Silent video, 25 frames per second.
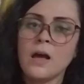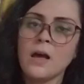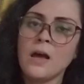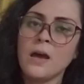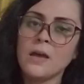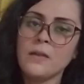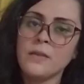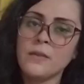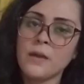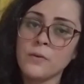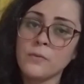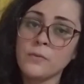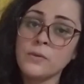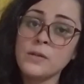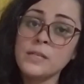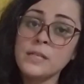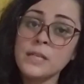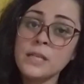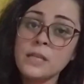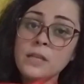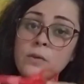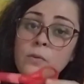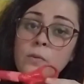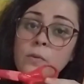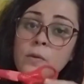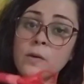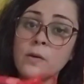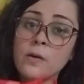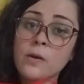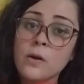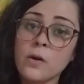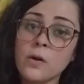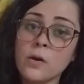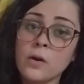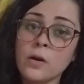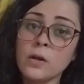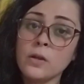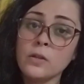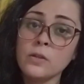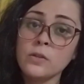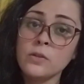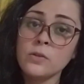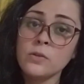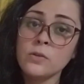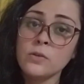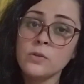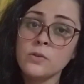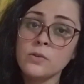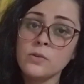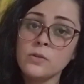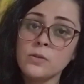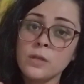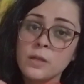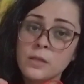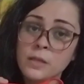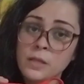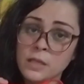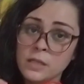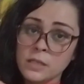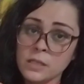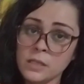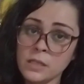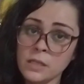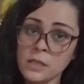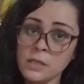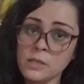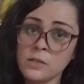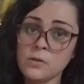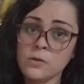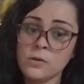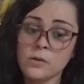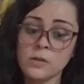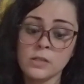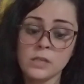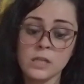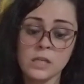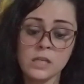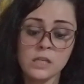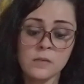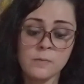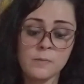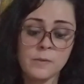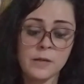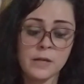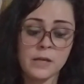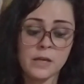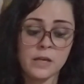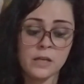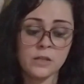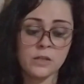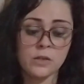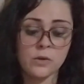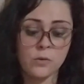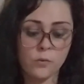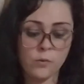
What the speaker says: The reason that we're going to use the scissors is because